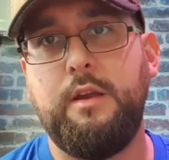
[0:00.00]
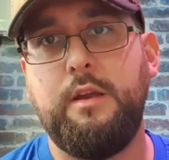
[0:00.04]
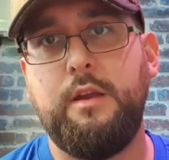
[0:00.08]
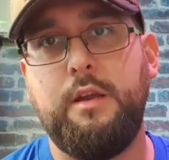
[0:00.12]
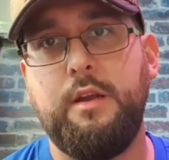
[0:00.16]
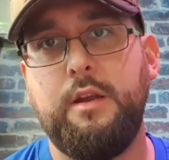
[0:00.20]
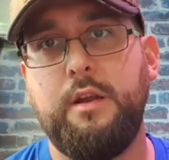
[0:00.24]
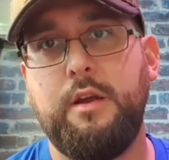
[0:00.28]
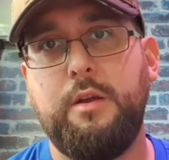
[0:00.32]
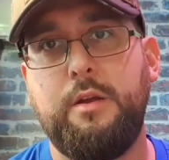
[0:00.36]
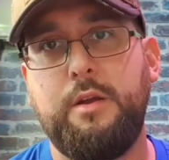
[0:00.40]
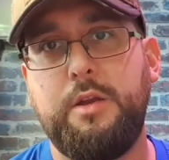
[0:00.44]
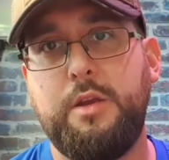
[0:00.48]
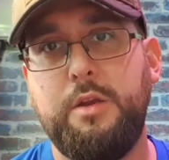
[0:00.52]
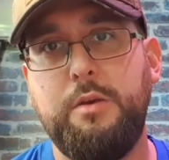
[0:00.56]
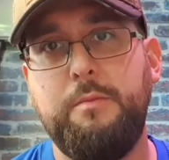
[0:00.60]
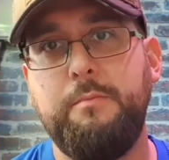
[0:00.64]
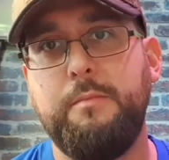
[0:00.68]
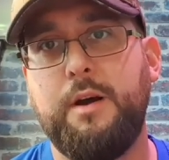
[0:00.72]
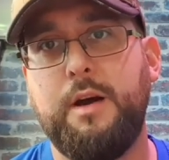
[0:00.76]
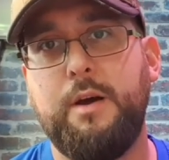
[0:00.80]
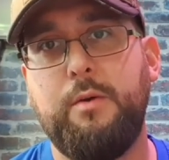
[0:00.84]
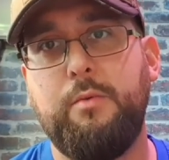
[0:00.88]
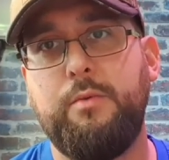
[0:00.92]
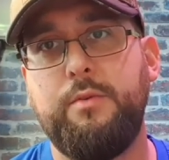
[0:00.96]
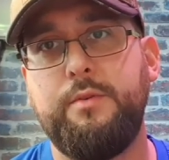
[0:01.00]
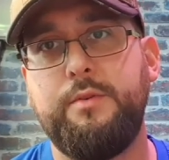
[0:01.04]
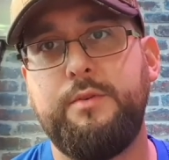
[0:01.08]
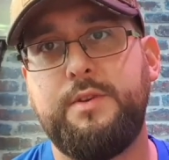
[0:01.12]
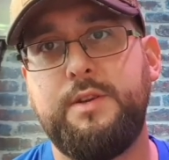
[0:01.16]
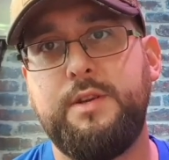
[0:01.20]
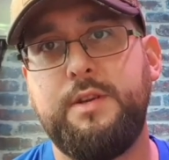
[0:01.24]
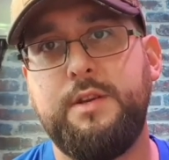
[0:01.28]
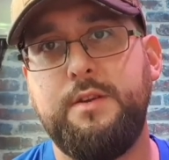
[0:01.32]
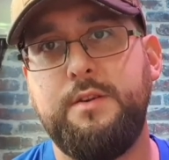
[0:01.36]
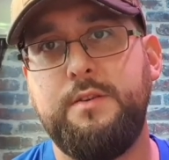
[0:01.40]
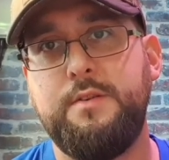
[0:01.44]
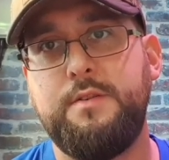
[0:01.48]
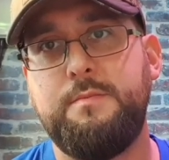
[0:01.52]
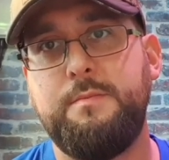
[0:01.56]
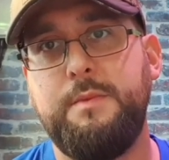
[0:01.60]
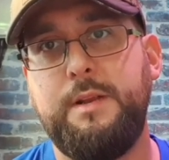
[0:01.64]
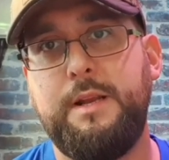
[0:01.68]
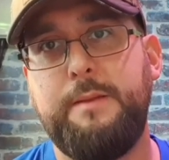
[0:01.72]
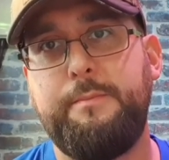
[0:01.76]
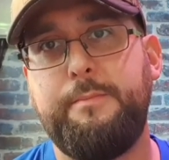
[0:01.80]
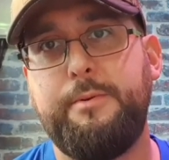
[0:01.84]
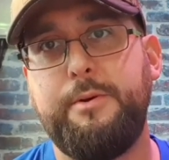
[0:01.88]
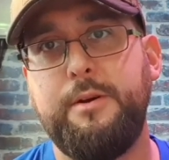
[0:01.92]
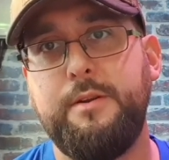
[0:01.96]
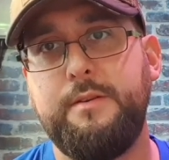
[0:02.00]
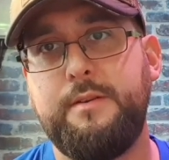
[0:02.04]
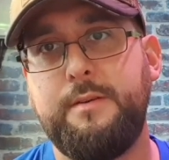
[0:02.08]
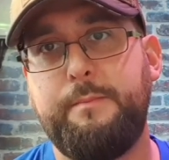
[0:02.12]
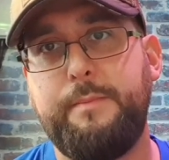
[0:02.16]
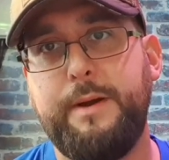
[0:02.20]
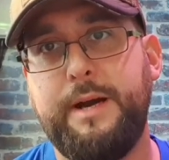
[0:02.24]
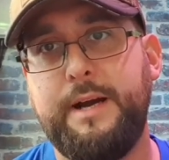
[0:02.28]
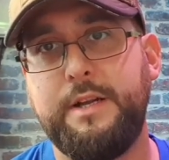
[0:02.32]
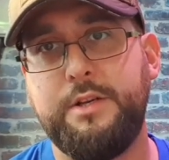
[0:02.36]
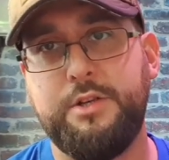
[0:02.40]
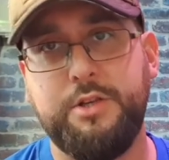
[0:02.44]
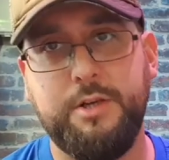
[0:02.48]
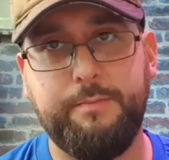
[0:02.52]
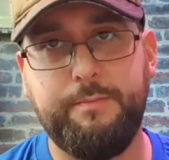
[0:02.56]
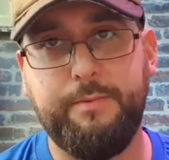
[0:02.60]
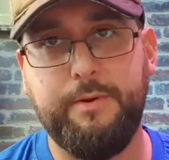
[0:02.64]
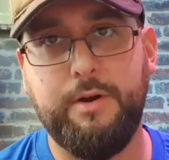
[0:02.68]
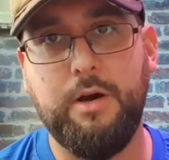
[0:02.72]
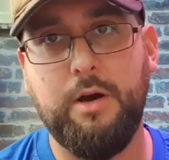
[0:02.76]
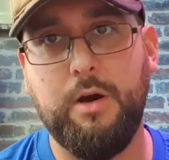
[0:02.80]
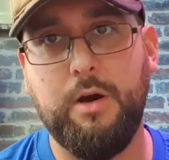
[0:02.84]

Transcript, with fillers: you know, you might want to use Milliput to patch up a